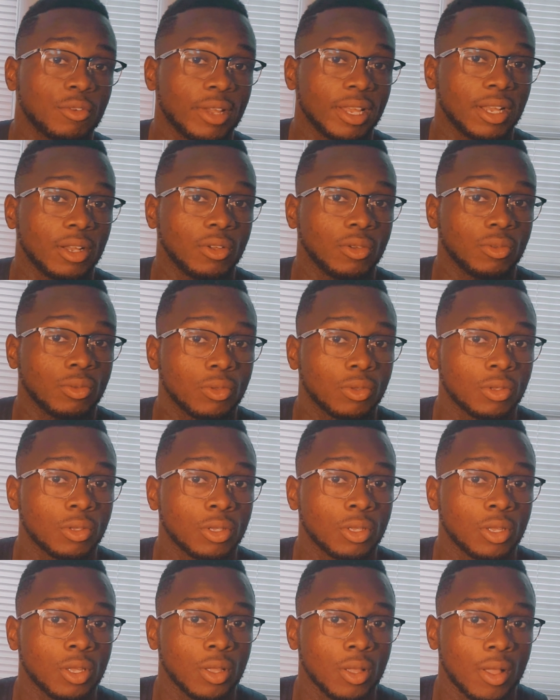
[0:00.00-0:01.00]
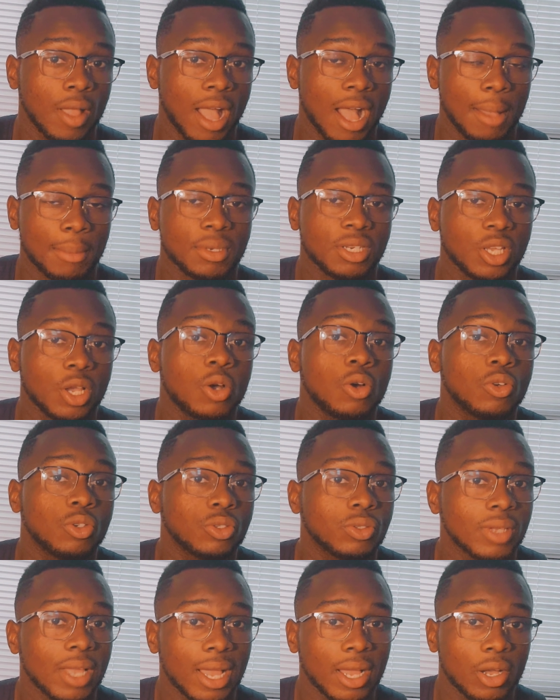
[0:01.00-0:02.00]
around how many hoes
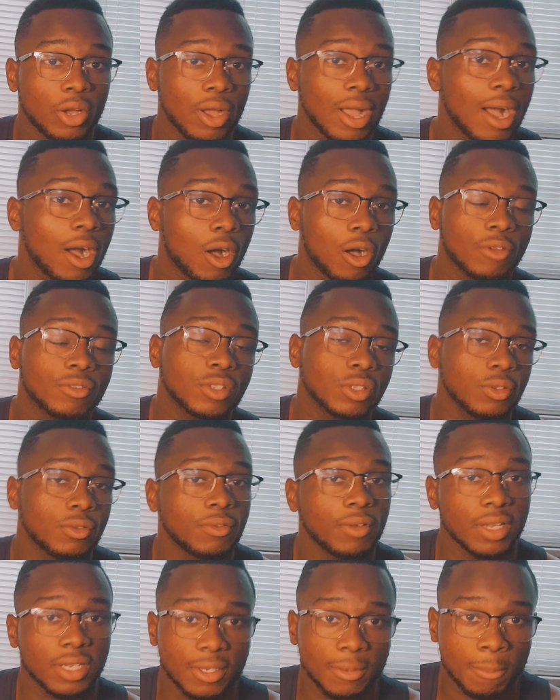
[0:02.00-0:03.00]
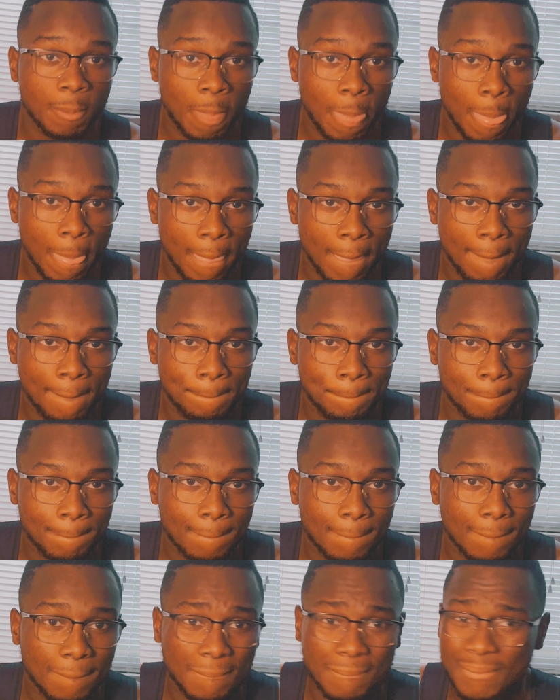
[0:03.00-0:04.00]
you got or how often you fucking.
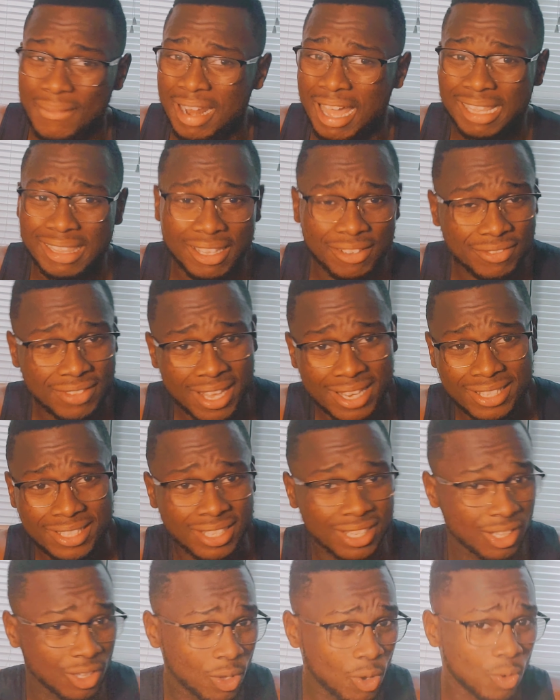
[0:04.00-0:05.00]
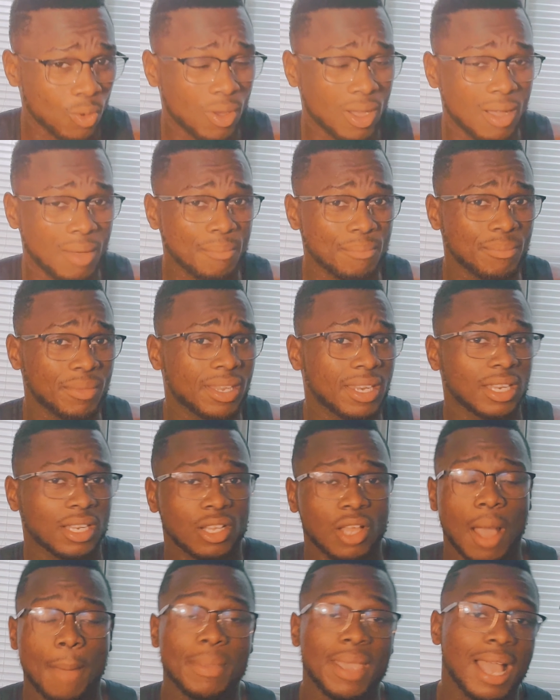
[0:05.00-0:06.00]
I left that shit alone a minute
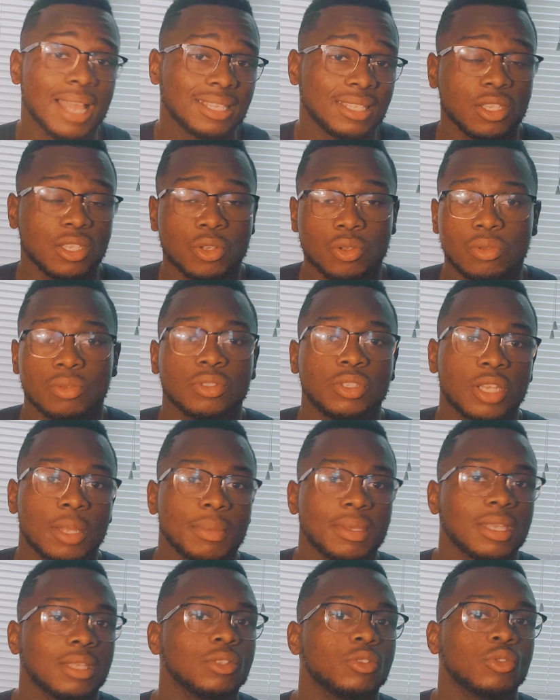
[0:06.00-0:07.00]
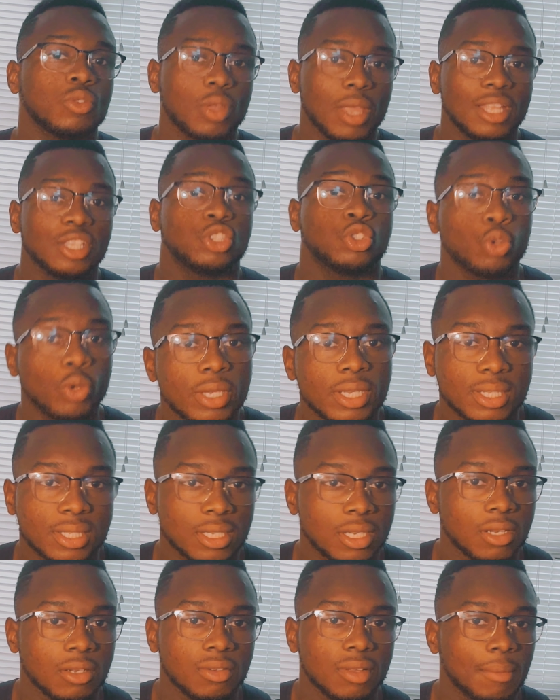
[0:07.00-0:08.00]
ago. I mean, I still, enjoy
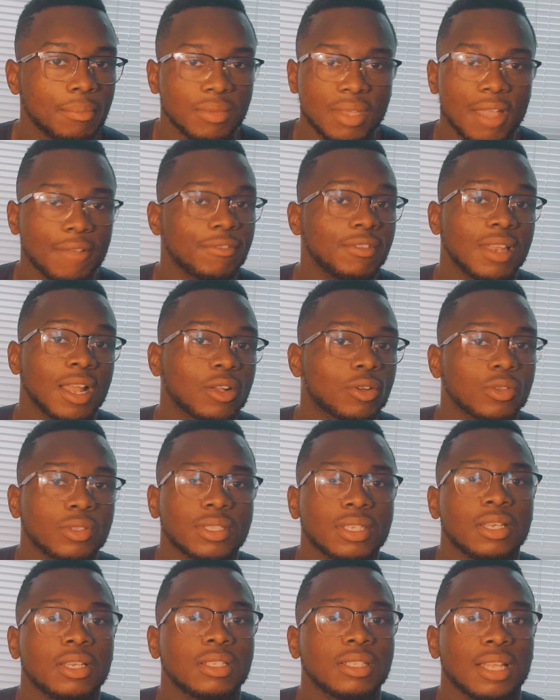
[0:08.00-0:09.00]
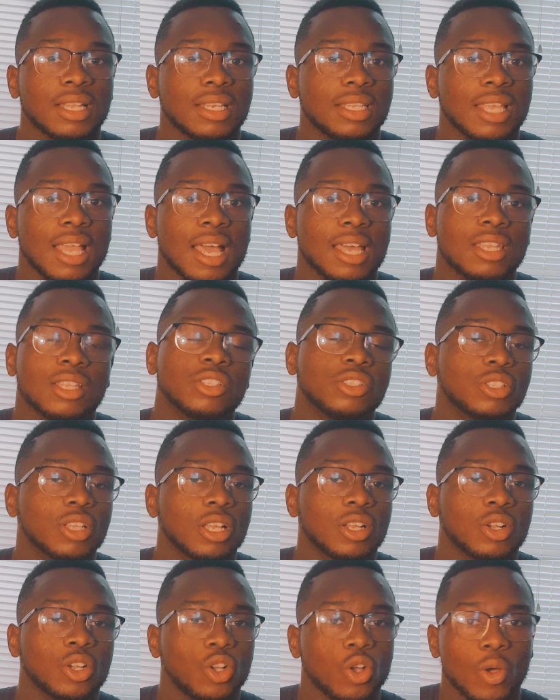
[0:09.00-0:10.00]
yourself. I'm definitely not gonna tell none of y'all
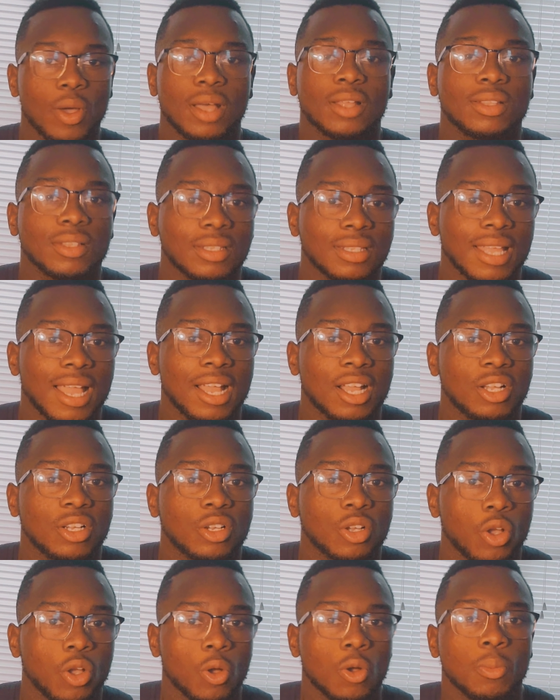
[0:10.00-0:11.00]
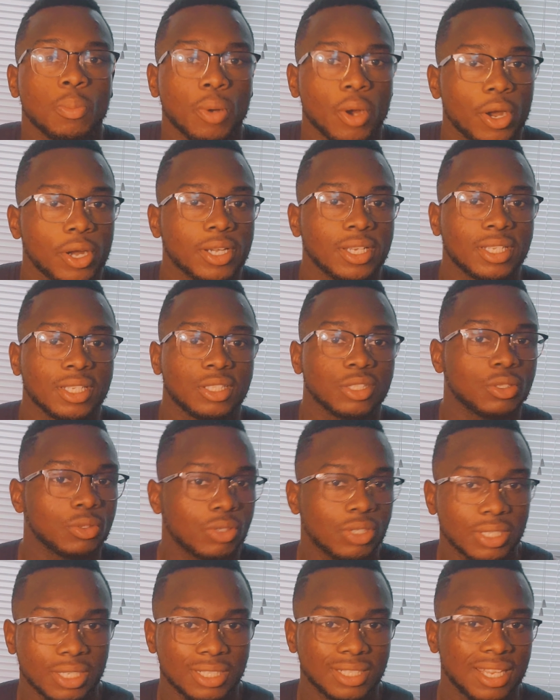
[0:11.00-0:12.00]
to, go out, not go party and do
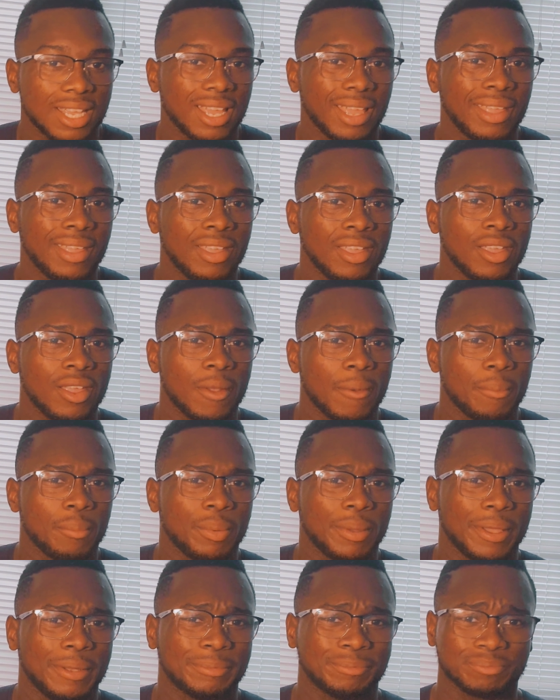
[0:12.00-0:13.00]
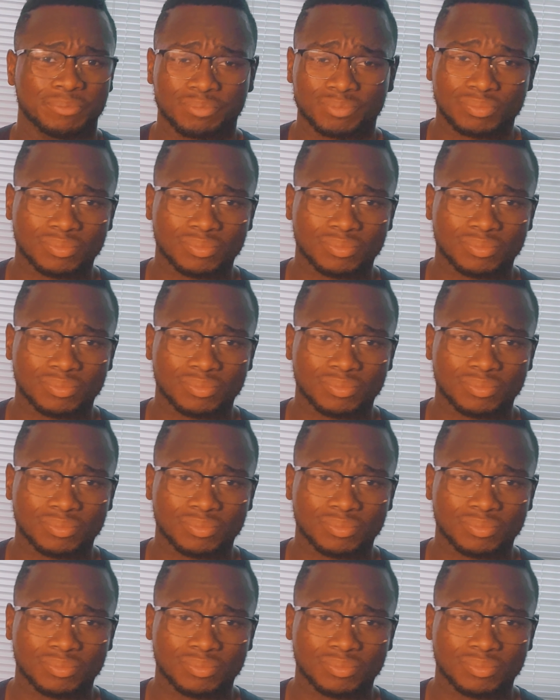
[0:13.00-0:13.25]
shit like that. But